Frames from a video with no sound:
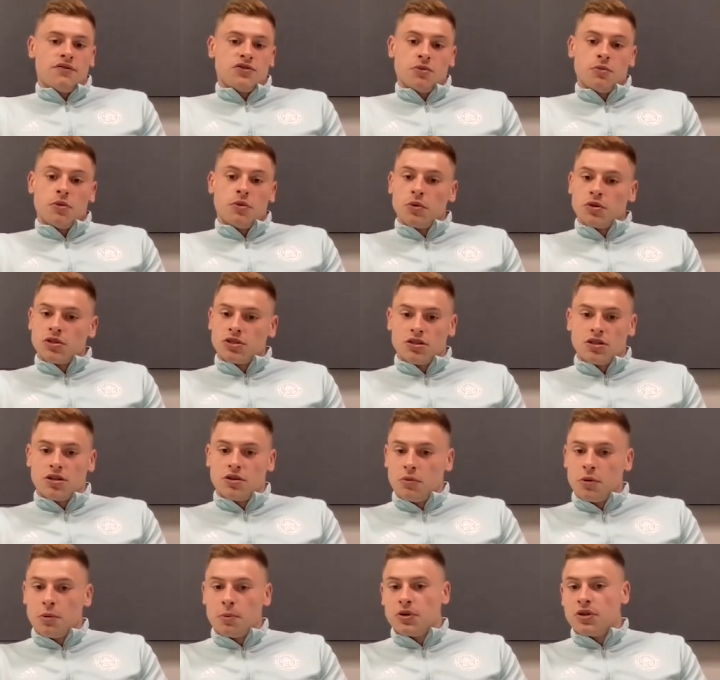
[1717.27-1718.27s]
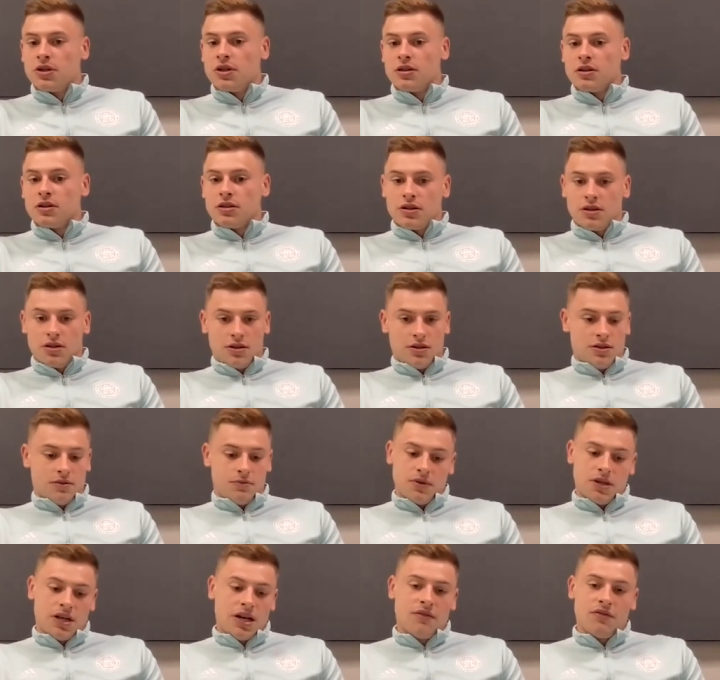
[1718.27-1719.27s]
if someone wants to come up and,
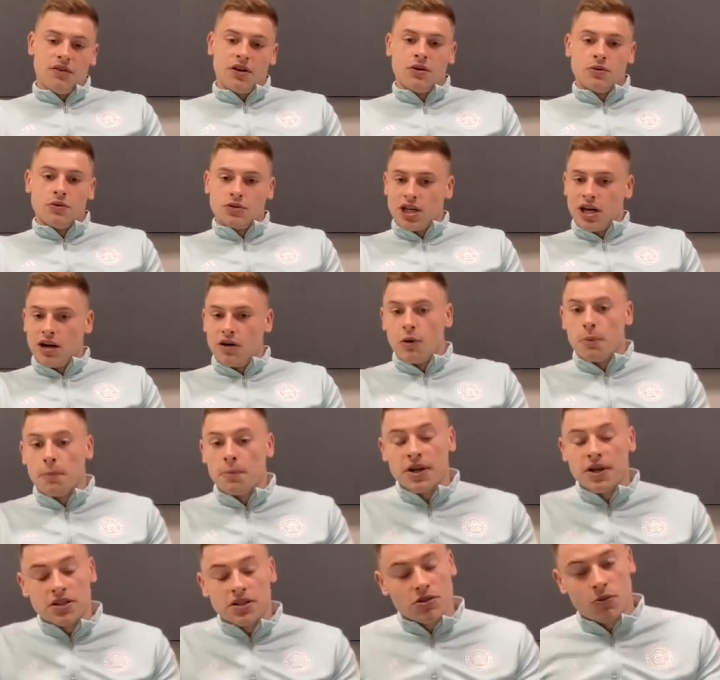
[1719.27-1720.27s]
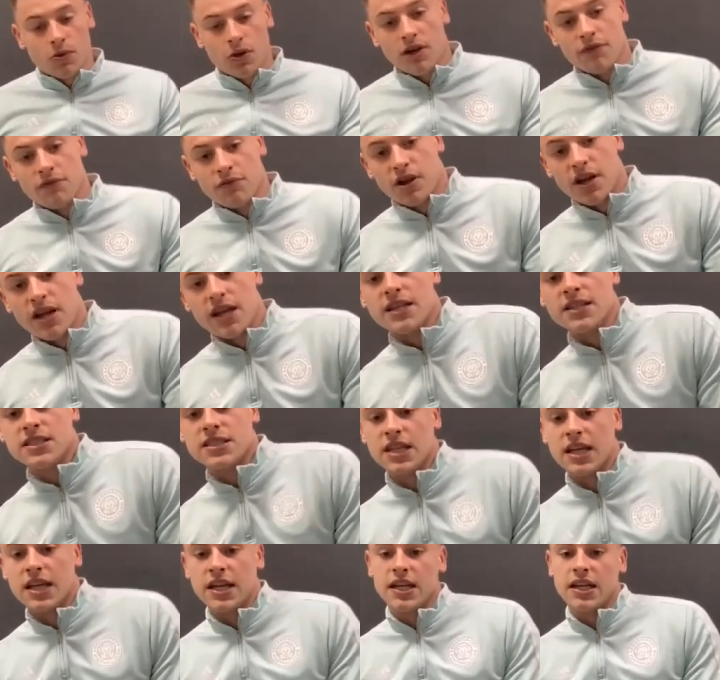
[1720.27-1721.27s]
and have a little chat or a picture, whatever it
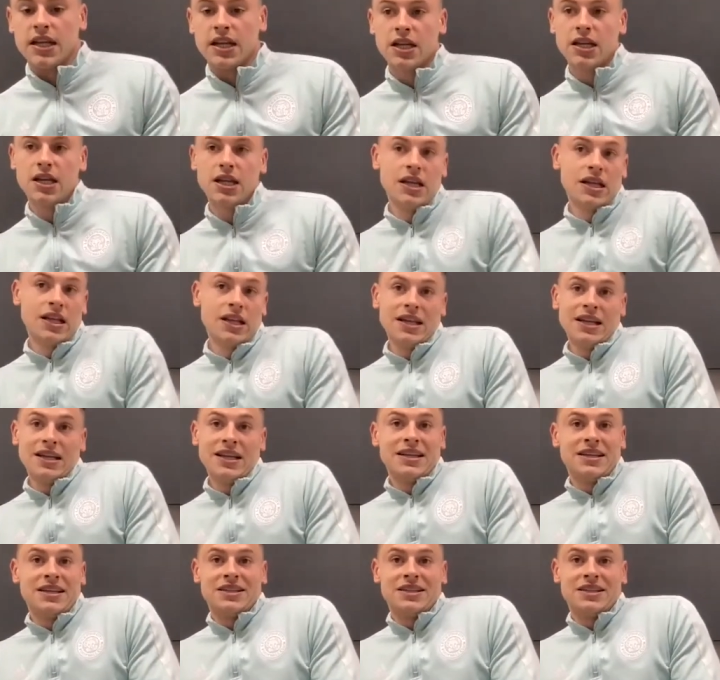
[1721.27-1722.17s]
is, then,